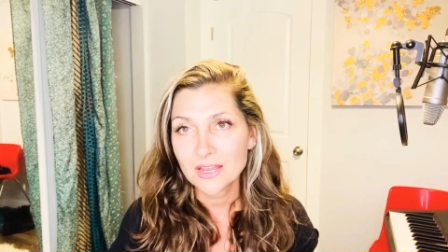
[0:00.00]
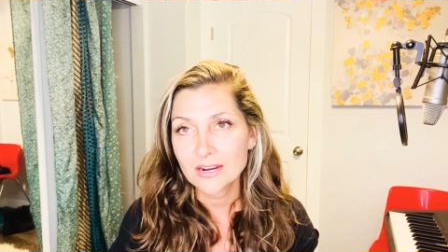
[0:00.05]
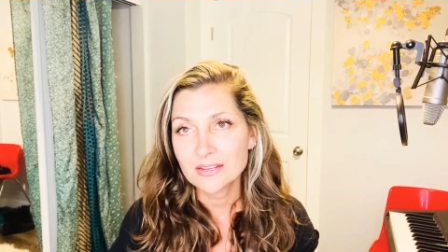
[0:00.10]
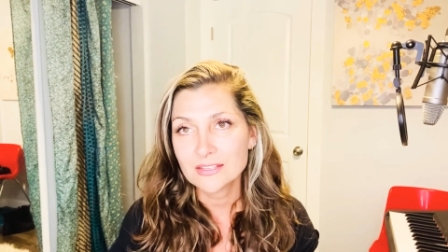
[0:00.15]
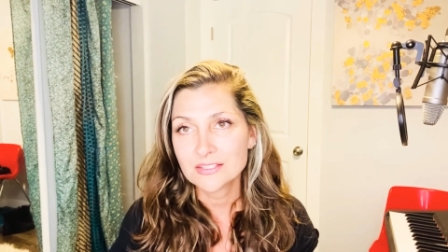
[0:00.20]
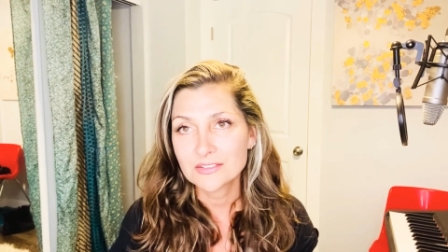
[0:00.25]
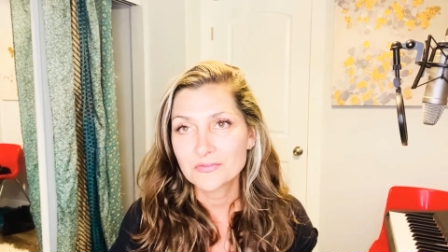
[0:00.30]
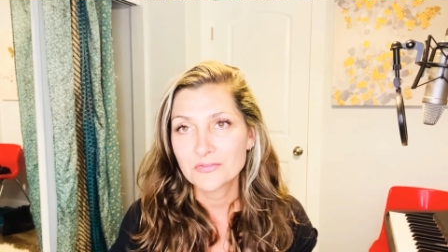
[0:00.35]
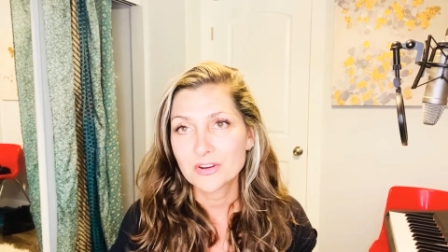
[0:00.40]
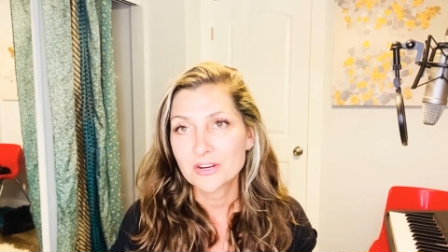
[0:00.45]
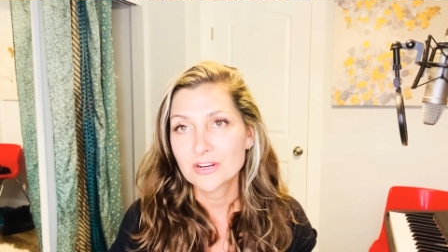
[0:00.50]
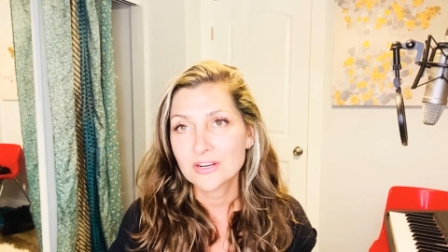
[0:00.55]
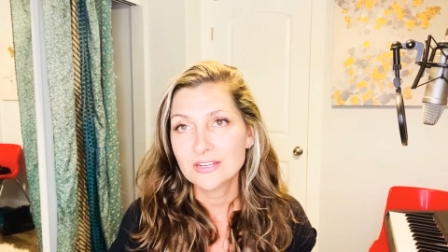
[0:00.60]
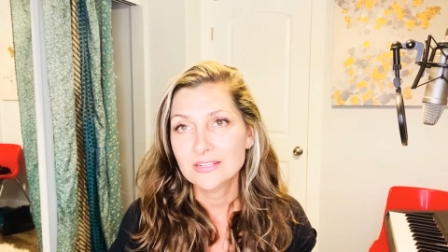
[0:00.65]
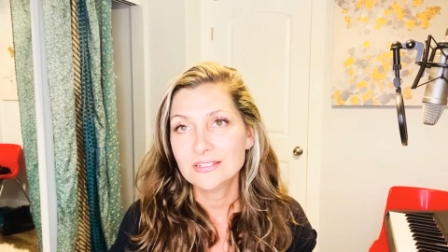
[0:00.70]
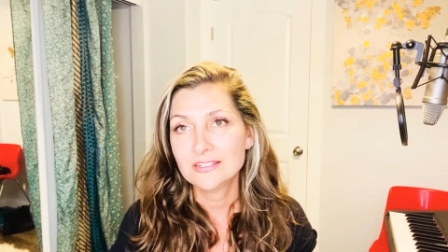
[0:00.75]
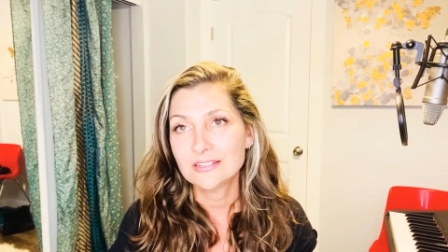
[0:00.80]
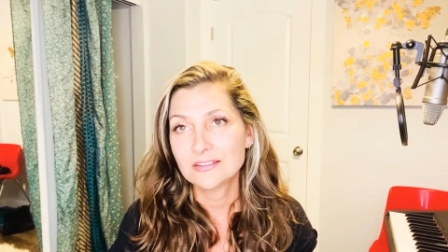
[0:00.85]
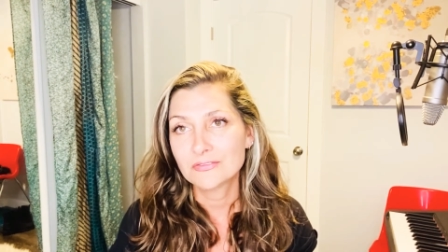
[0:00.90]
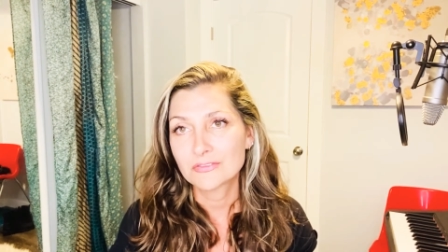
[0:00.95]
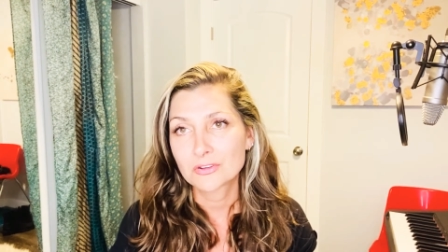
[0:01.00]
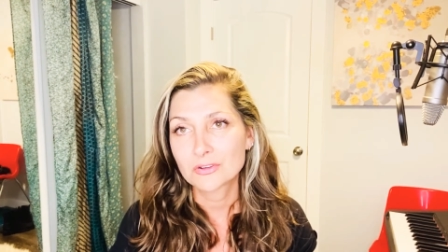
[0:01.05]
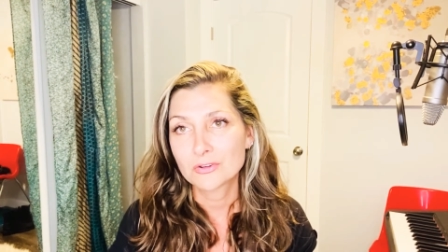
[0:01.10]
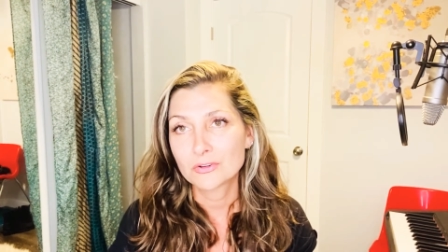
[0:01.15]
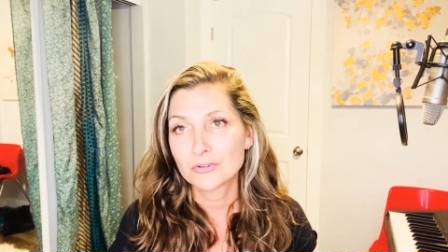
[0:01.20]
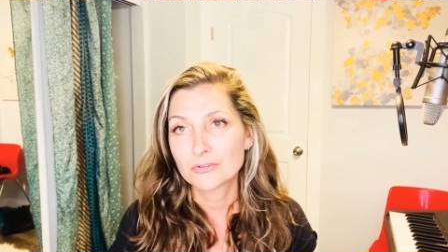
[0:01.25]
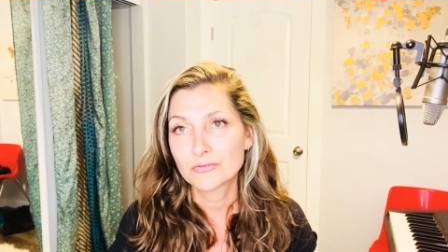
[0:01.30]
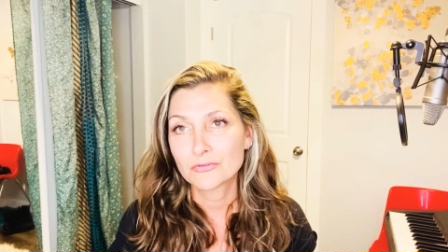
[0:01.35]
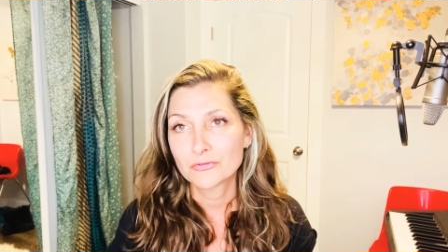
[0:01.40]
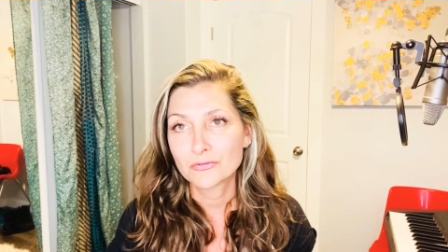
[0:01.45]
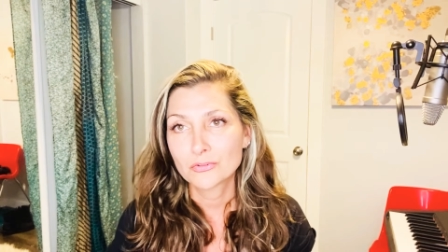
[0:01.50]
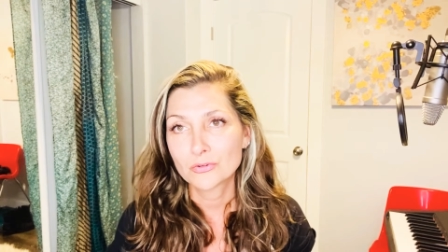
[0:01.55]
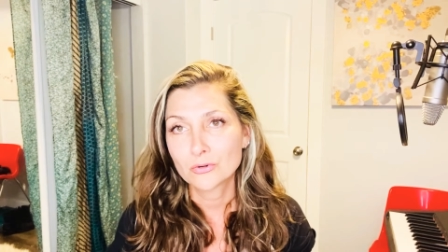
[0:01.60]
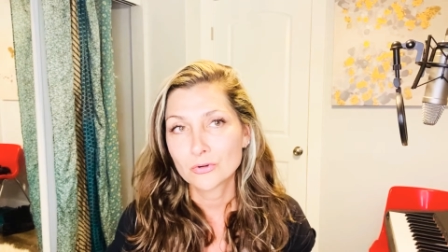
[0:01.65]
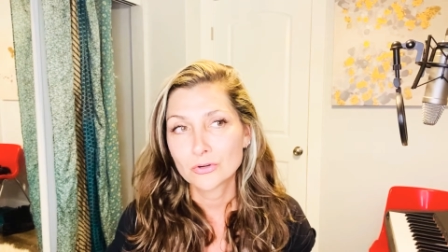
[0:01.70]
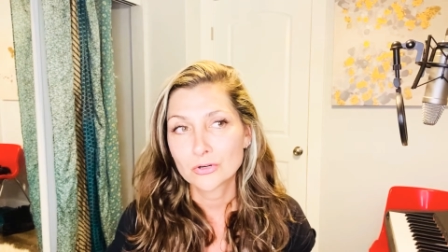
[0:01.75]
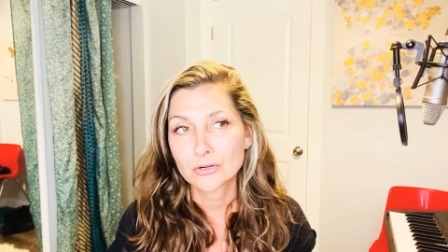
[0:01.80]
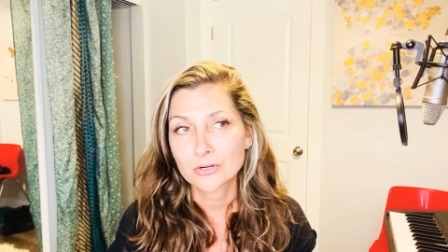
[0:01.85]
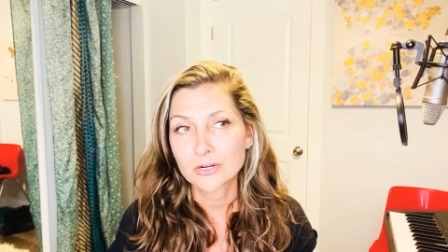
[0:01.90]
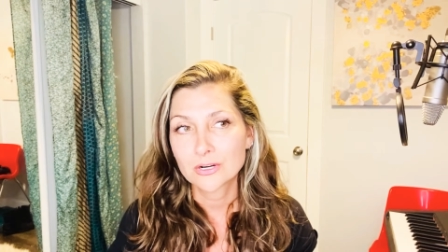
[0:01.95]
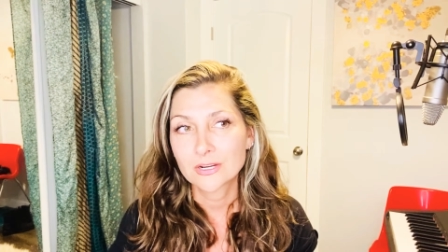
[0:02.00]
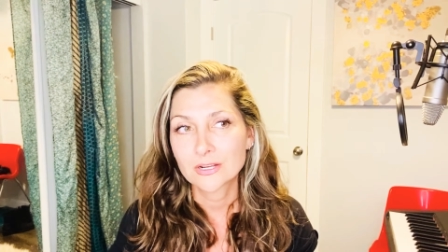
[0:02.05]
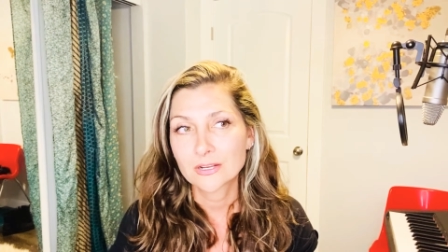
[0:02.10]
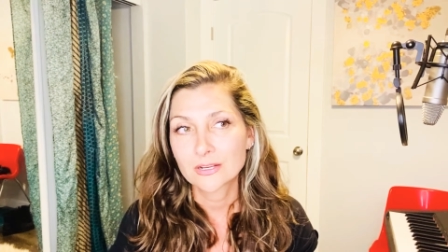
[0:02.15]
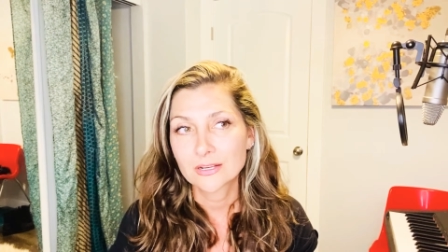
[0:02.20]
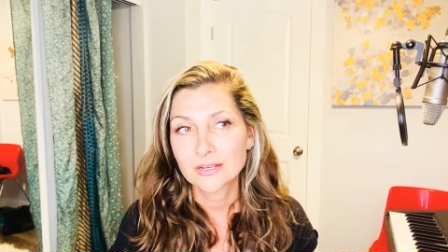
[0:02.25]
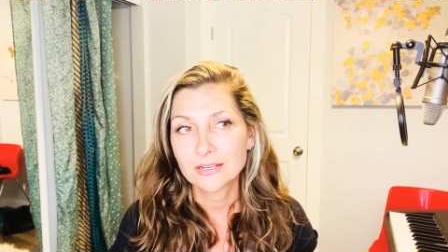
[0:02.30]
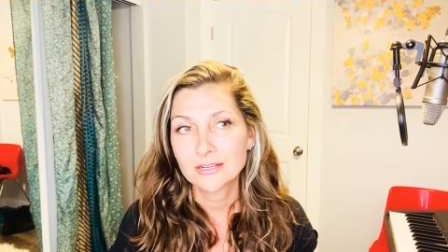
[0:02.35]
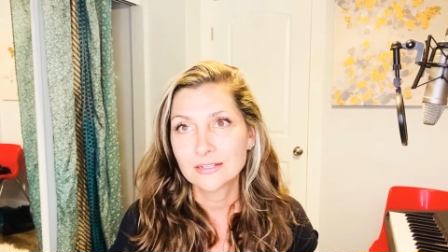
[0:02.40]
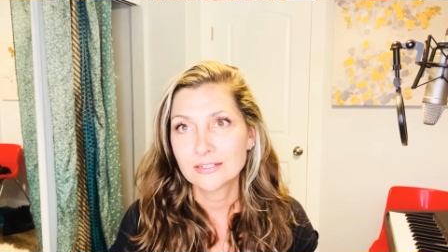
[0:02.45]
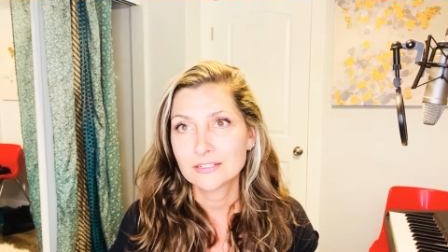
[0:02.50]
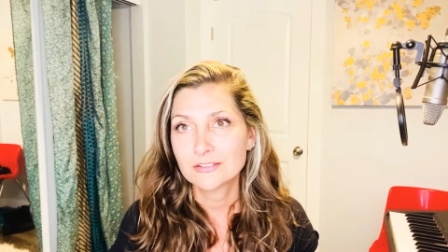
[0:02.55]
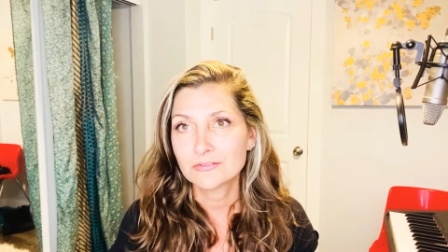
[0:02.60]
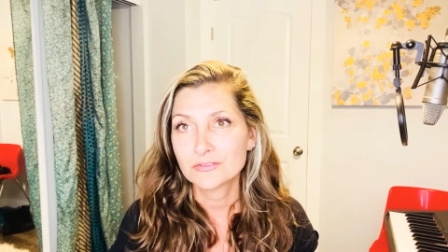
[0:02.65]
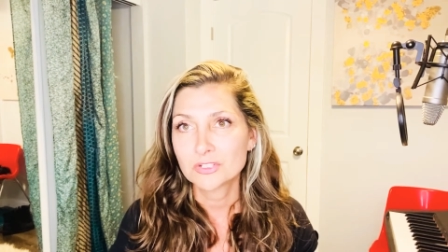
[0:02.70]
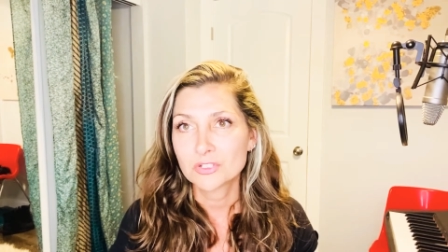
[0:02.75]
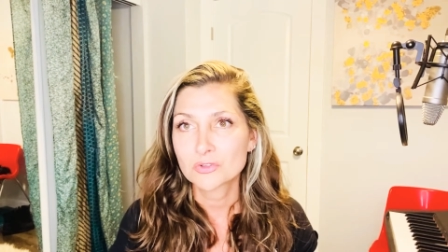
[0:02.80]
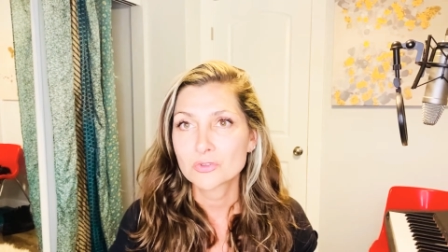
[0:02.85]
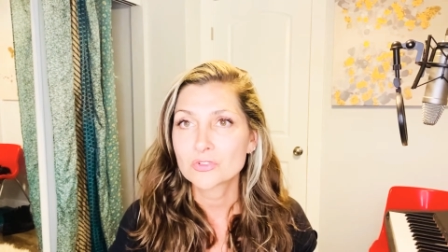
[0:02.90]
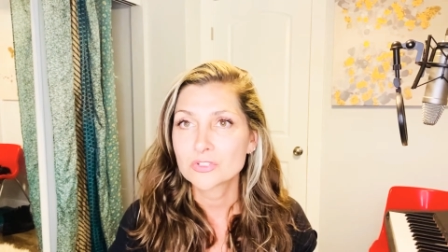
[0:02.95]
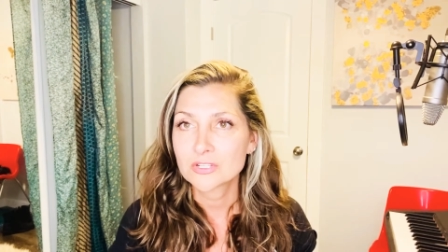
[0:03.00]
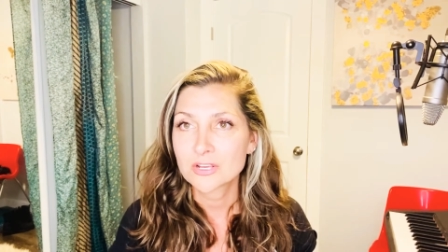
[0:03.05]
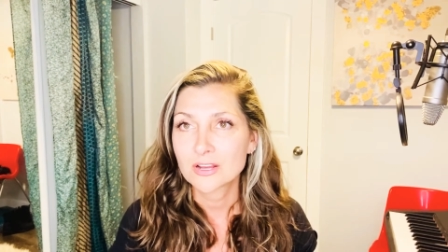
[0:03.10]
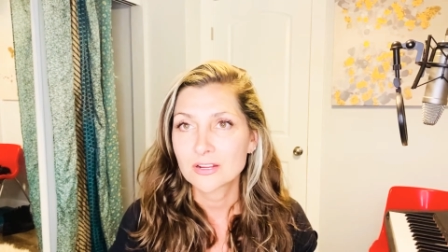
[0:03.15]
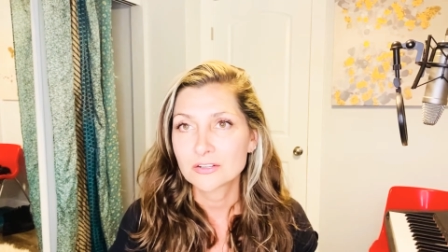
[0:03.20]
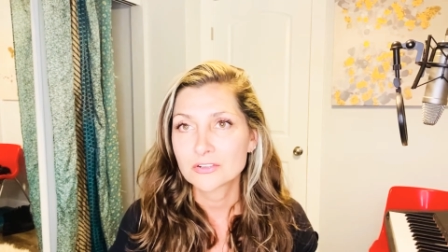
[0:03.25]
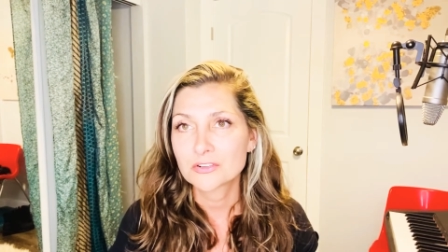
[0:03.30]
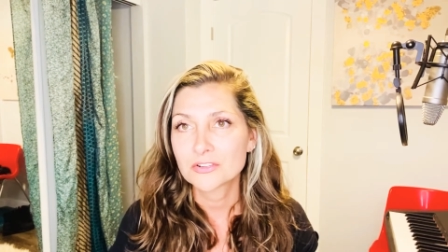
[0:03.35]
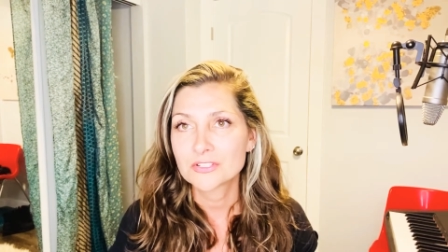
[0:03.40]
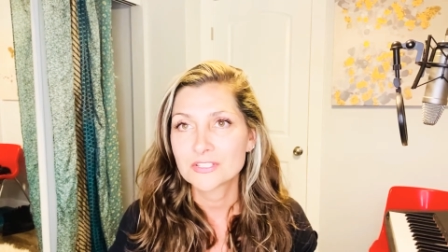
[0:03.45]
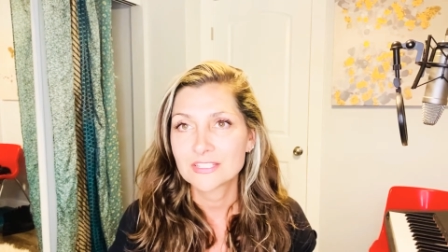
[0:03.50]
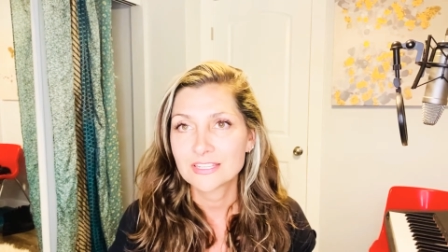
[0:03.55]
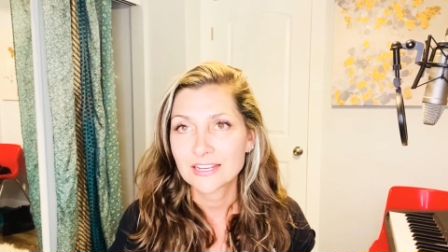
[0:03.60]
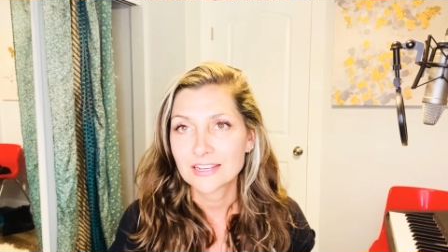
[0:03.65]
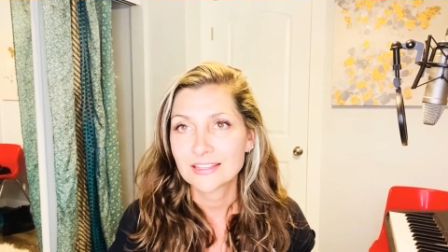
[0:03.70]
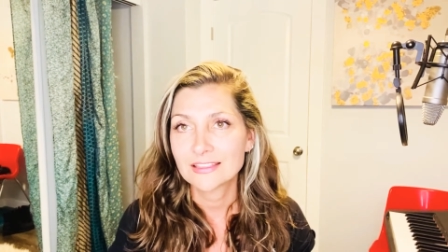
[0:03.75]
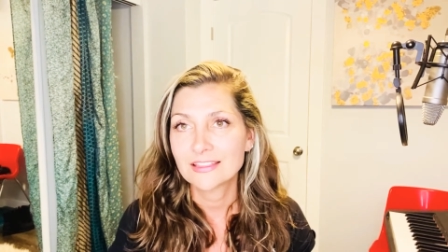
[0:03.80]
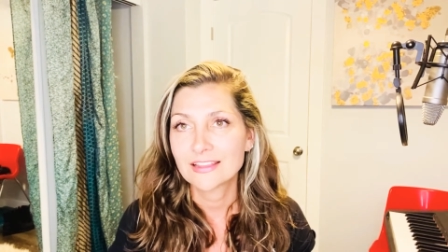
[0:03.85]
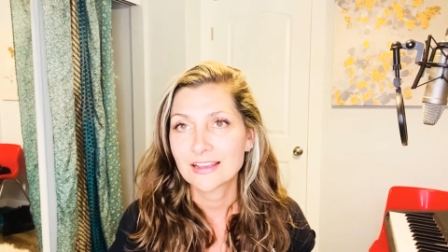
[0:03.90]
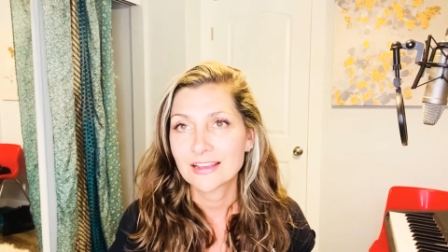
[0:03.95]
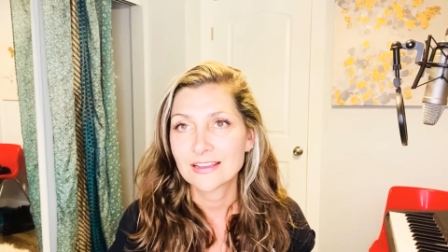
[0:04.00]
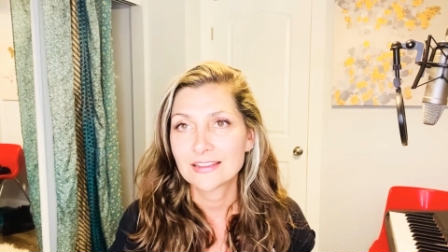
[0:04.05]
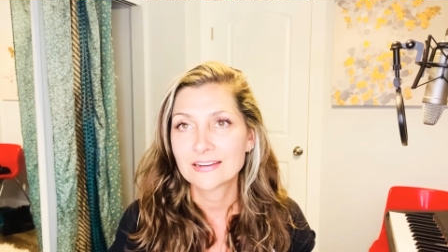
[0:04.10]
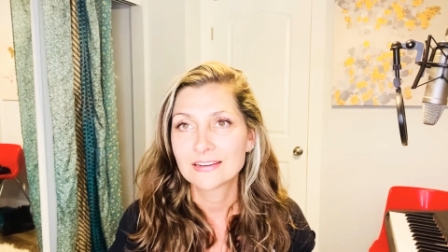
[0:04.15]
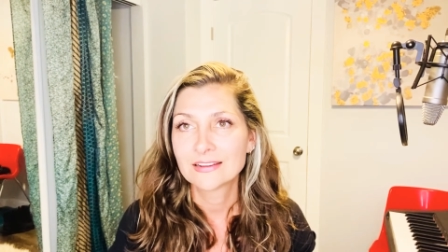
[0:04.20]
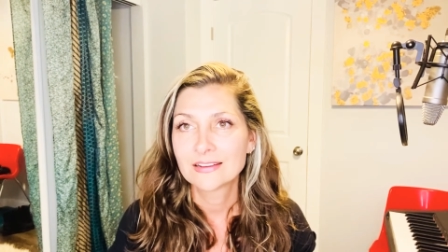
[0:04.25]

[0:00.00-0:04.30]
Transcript: it's very difficult for an individual to understand that,